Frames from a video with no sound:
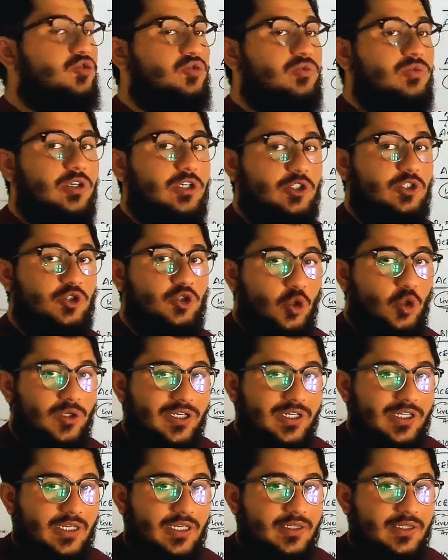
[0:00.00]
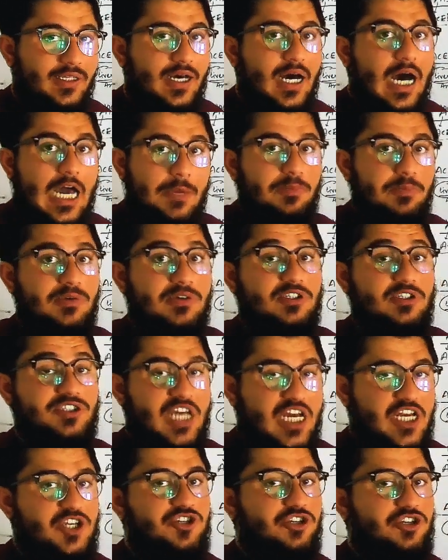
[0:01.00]
for controlling the
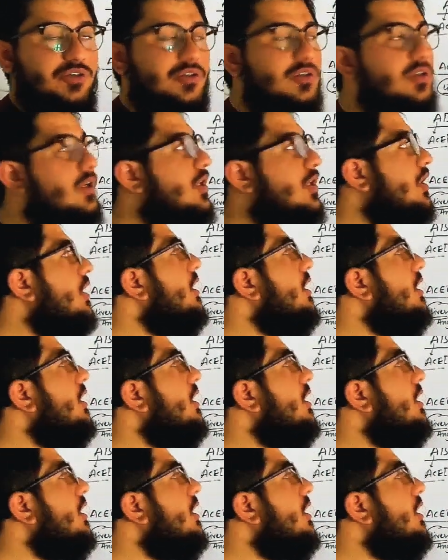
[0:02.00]
hypertension.